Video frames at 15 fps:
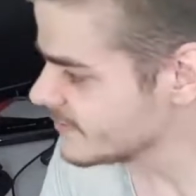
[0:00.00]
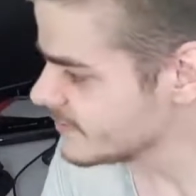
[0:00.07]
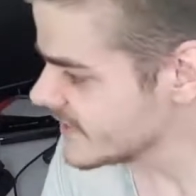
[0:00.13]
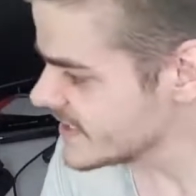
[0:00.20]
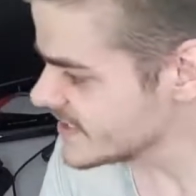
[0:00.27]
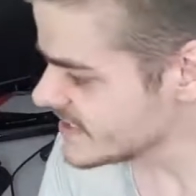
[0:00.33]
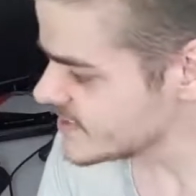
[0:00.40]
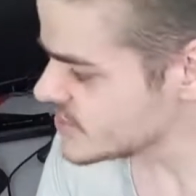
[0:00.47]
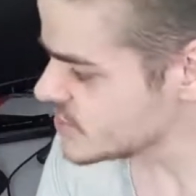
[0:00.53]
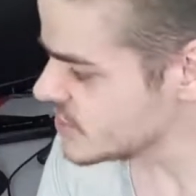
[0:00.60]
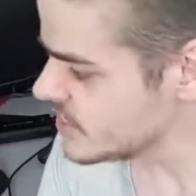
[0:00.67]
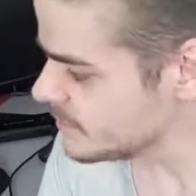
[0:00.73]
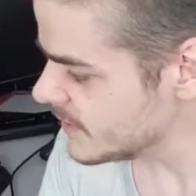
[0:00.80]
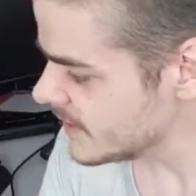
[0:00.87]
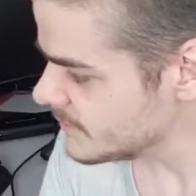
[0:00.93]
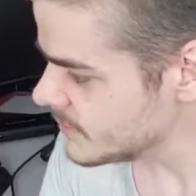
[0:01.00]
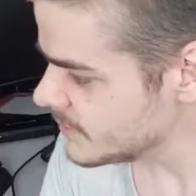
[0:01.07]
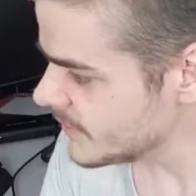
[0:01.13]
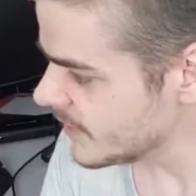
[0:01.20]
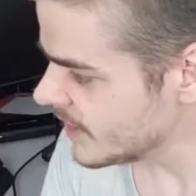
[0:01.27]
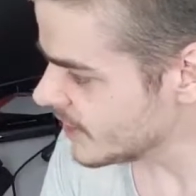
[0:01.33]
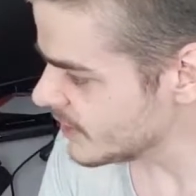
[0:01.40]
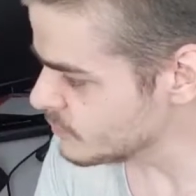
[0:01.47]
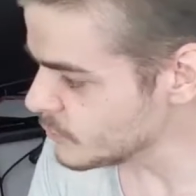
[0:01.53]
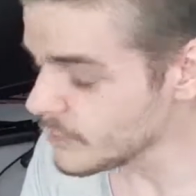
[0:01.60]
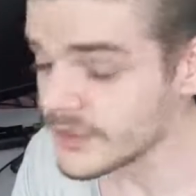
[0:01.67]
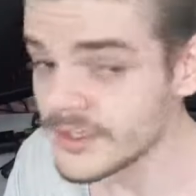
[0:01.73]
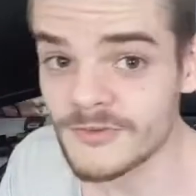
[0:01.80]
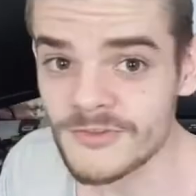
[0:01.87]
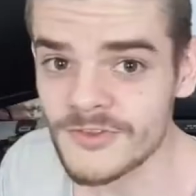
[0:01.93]
It says 2 people, but I'm
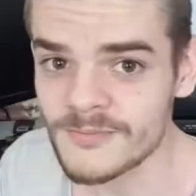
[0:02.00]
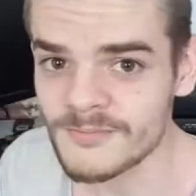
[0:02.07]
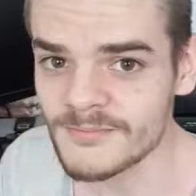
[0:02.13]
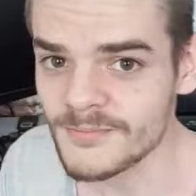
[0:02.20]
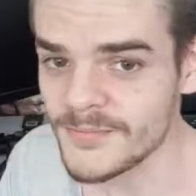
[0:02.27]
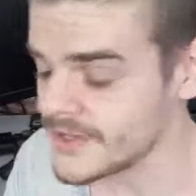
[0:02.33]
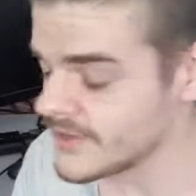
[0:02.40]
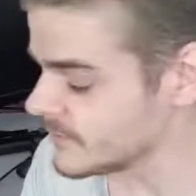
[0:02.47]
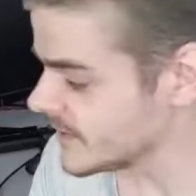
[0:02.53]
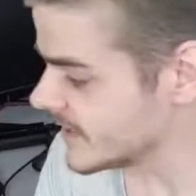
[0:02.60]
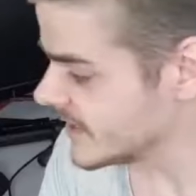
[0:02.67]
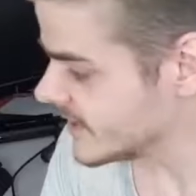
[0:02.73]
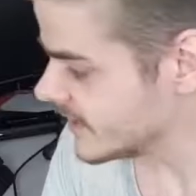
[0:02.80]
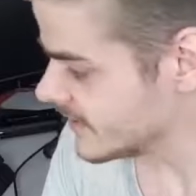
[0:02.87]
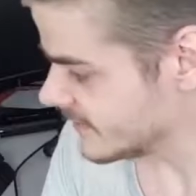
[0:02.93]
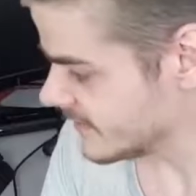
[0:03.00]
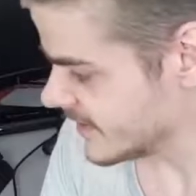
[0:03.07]
one of them, by the way.